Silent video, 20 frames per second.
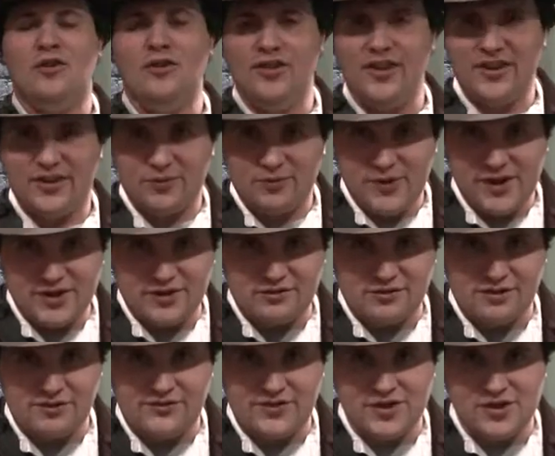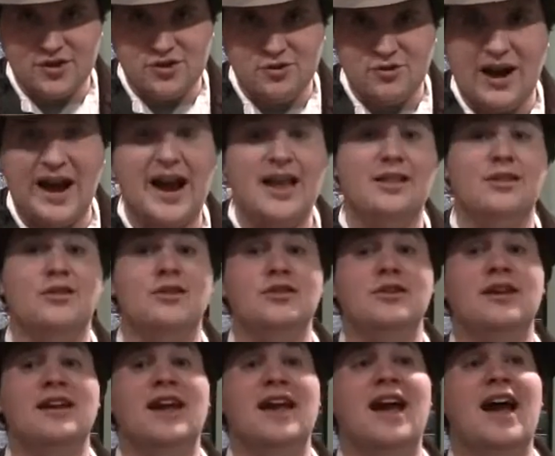For this week's review, I
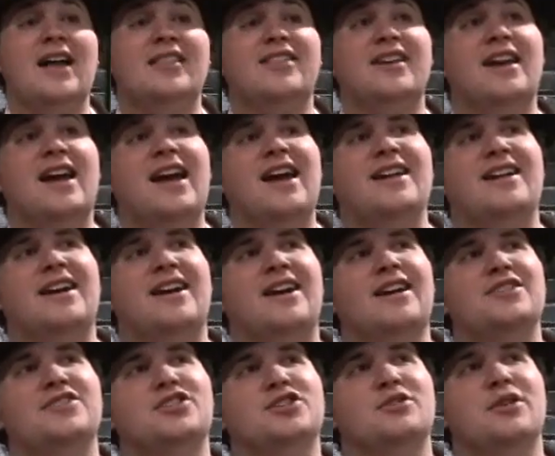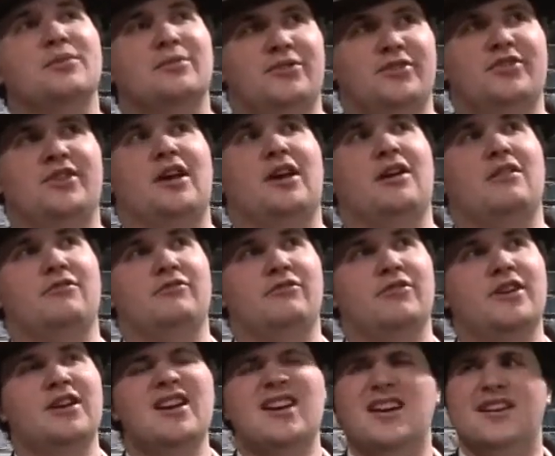look at the head honcho himself
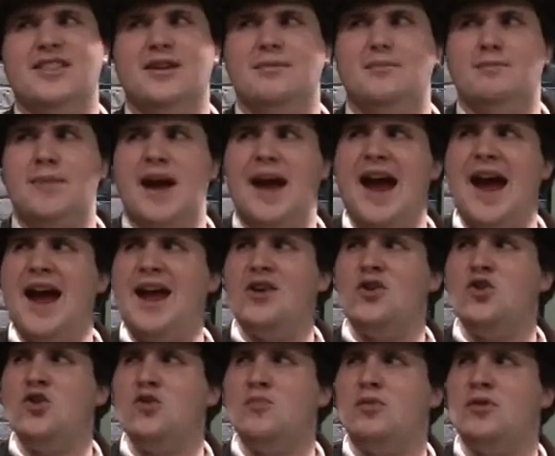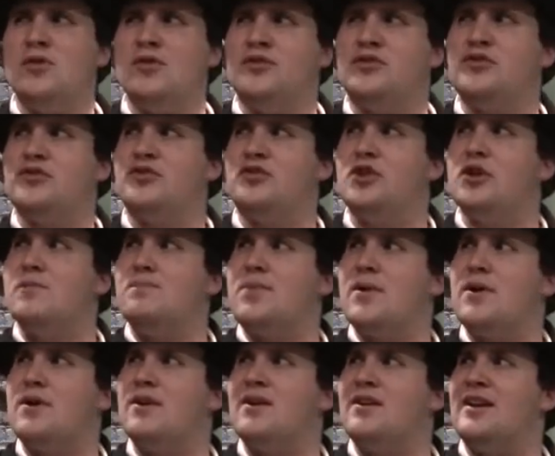the man who put
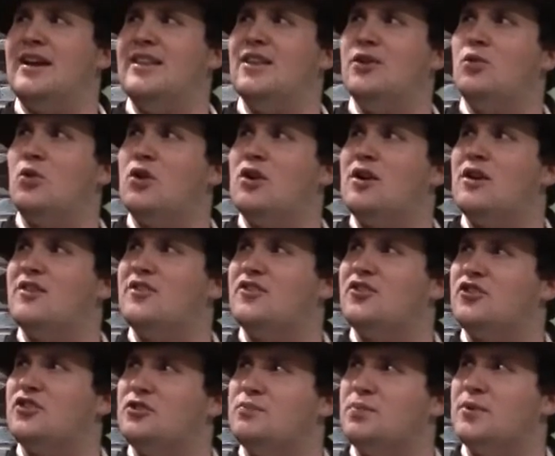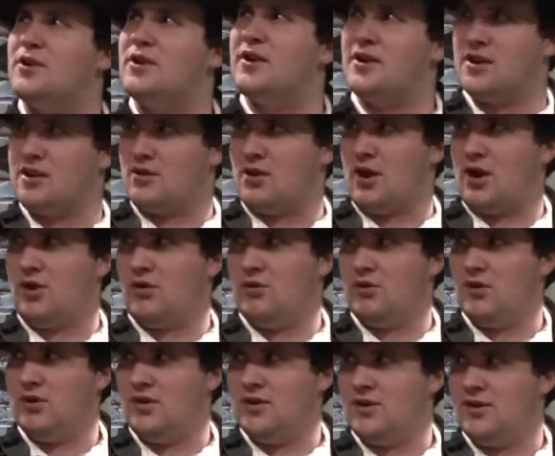super in the word
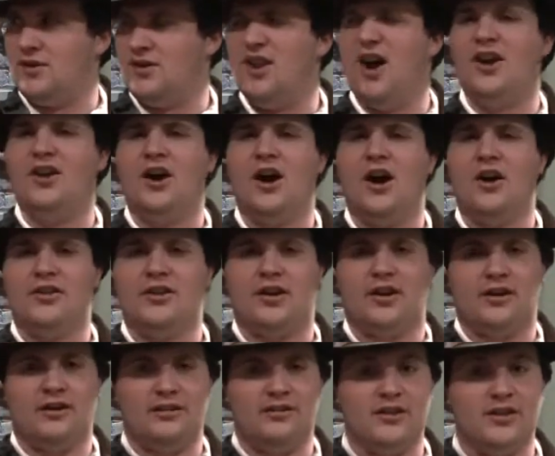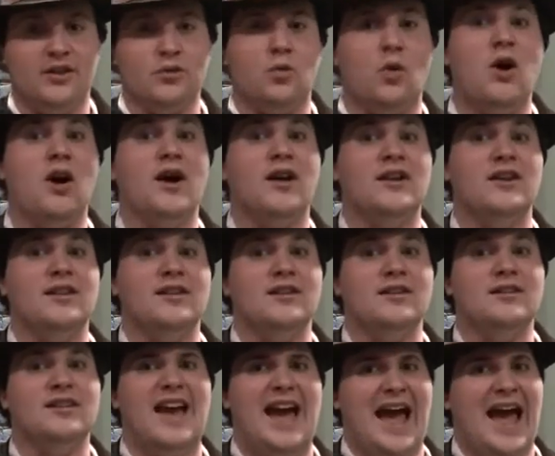superhero. None other, and the one
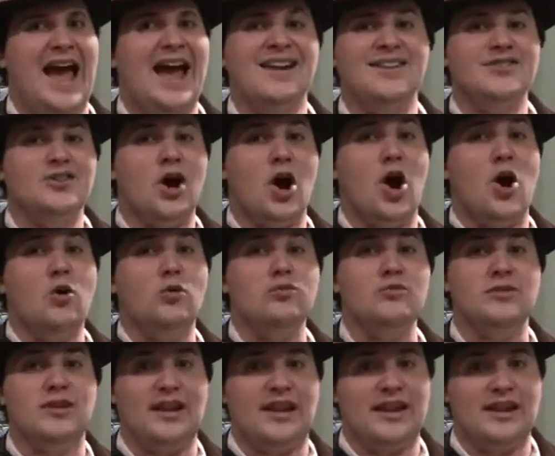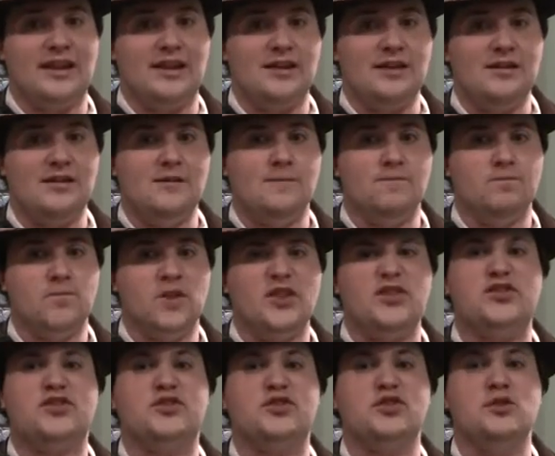and only
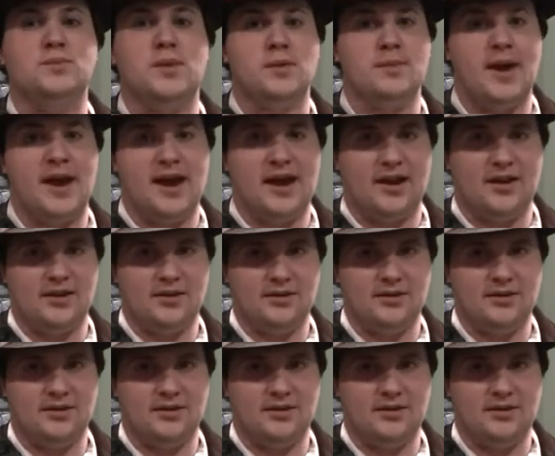Superman.